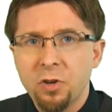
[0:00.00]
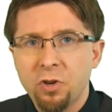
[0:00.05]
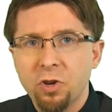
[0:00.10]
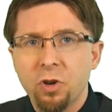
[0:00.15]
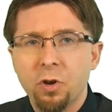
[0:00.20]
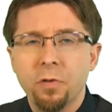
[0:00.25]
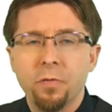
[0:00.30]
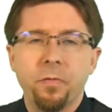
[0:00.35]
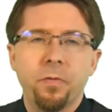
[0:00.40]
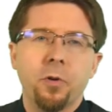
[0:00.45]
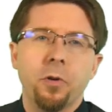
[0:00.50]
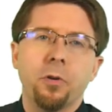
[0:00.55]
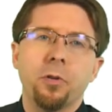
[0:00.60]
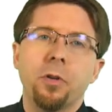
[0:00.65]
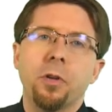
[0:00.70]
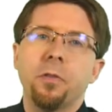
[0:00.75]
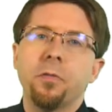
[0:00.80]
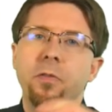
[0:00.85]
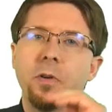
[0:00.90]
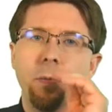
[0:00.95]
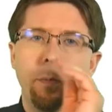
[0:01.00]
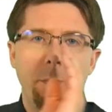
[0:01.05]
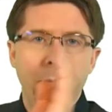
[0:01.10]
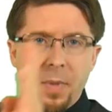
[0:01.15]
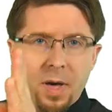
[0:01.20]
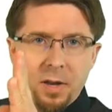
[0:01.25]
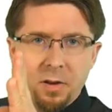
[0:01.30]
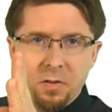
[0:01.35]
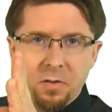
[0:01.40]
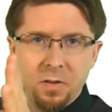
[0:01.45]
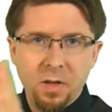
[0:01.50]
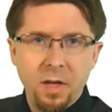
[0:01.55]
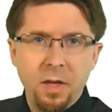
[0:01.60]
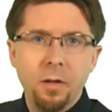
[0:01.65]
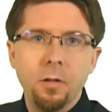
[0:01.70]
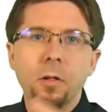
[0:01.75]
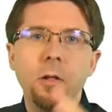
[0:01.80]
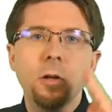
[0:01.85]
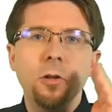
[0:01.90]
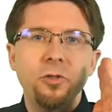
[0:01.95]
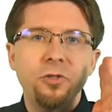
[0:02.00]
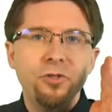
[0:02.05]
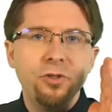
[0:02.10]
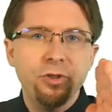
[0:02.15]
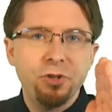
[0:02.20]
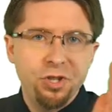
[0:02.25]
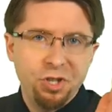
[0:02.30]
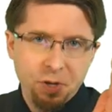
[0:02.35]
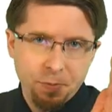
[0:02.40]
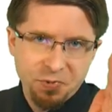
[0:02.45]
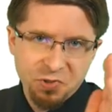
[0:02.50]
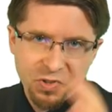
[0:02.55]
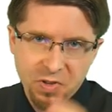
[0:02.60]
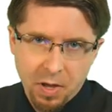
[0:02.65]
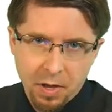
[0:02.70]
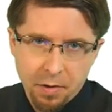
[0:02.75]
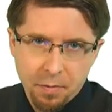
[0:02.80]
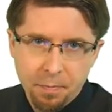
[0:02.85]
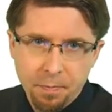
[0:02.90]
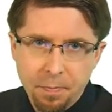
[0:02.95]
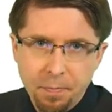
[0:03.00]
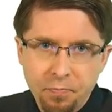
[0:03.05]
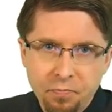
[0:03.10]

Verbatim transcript: to convert from model scale to ship scale.